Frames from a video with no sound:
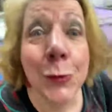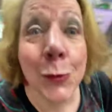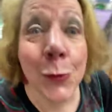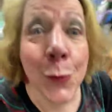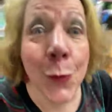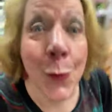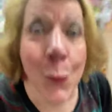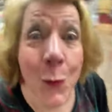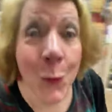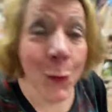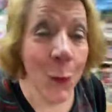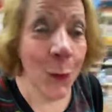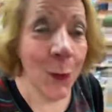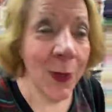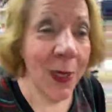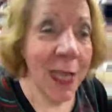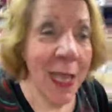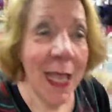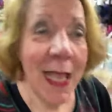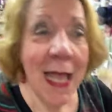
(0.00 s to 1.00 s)

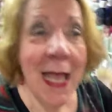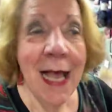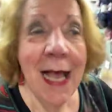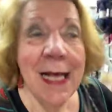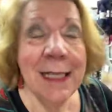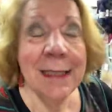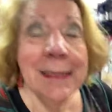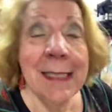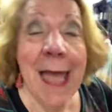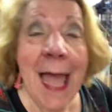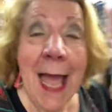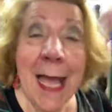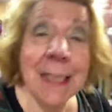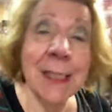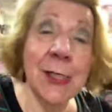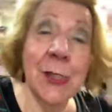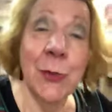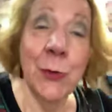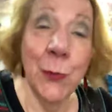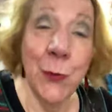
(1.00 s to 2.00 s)
so
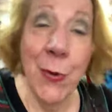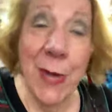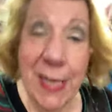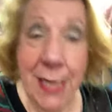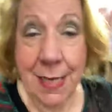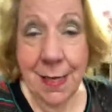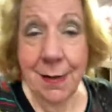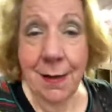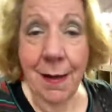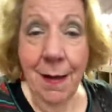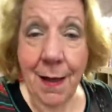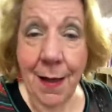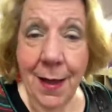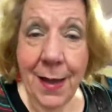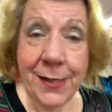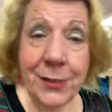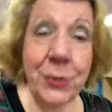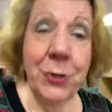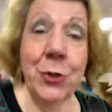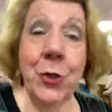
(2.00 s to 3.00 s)
last week
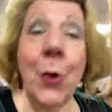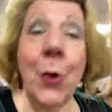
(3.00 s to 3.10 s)
I